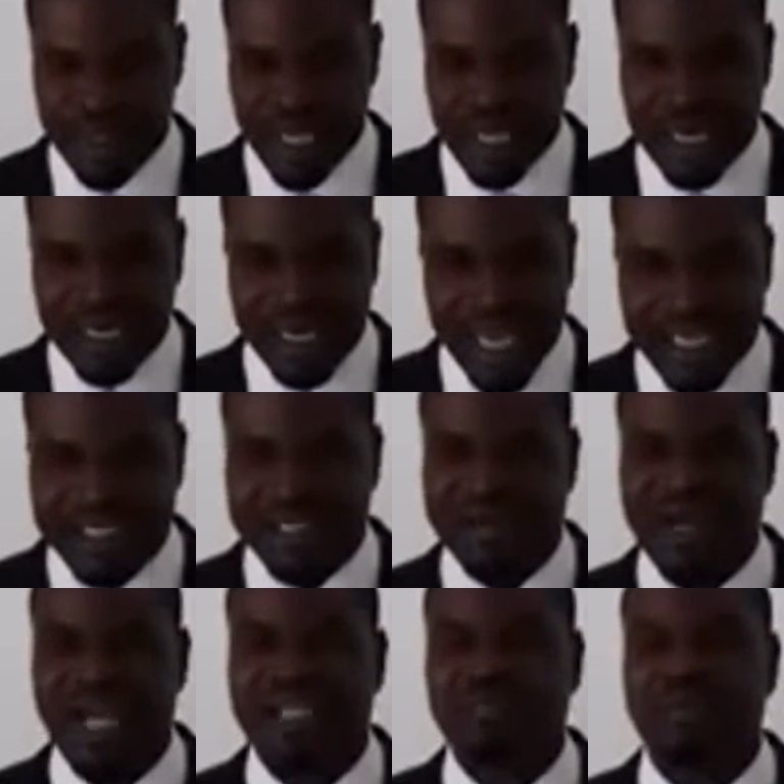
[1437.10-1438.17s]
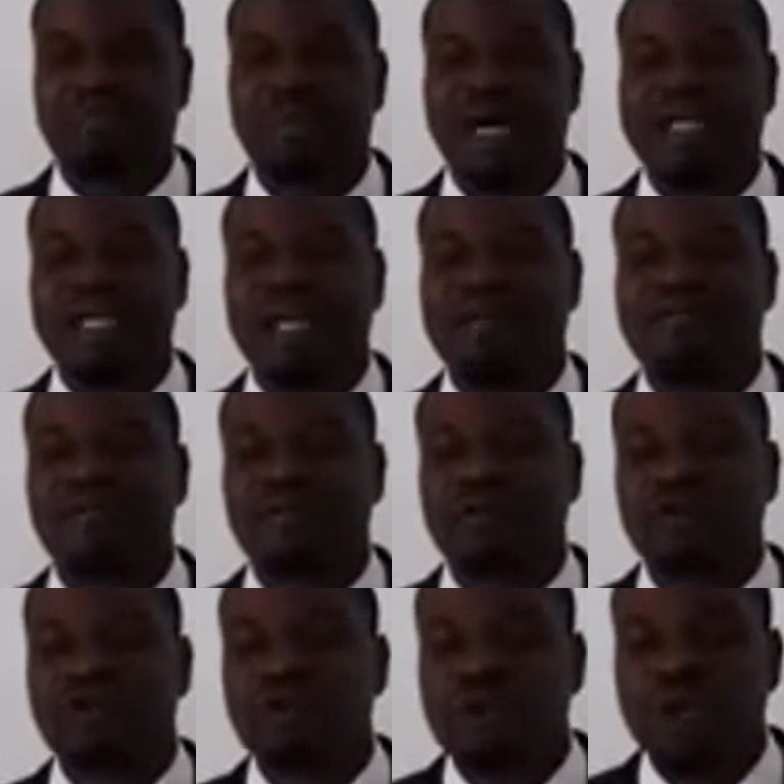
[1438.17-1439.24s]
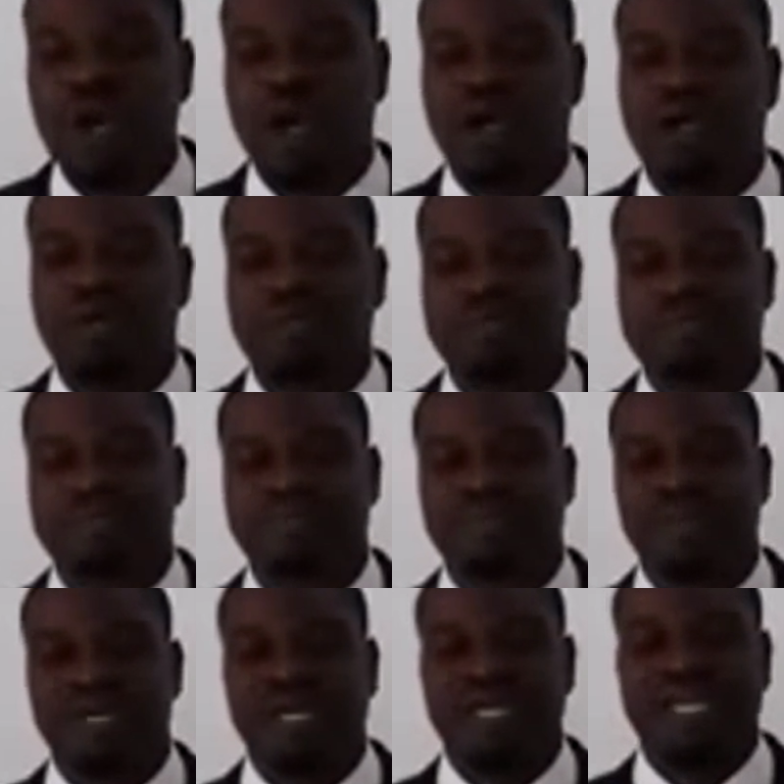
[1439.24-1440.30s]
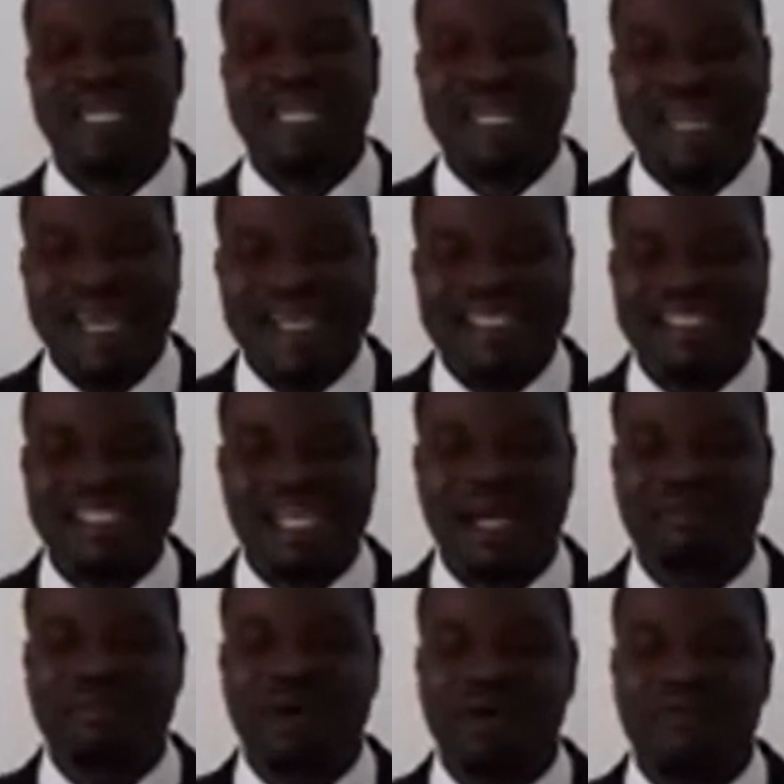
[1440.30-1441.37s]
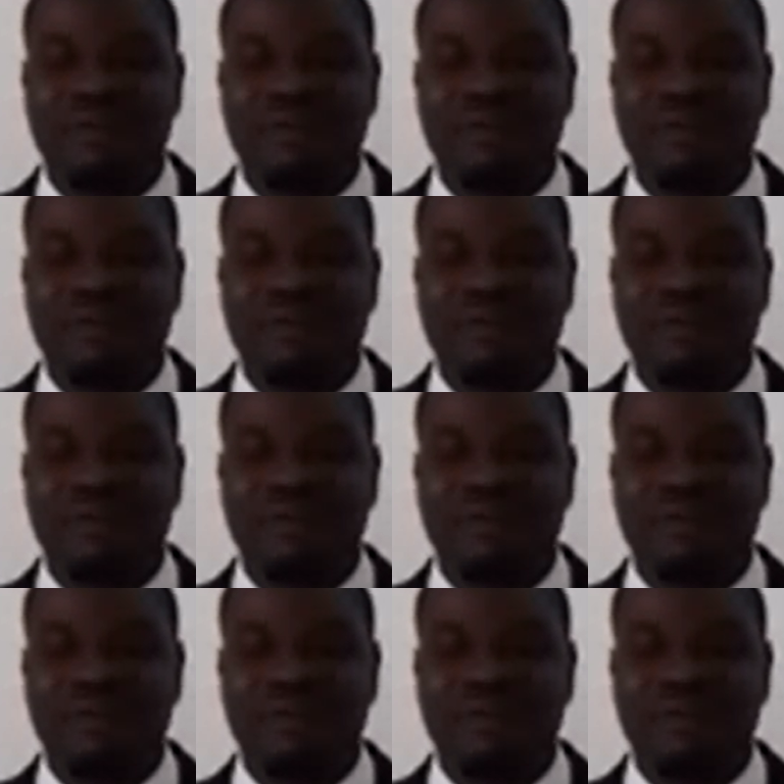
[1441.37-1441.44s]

Nigeria has been battered for too long. The next chapter of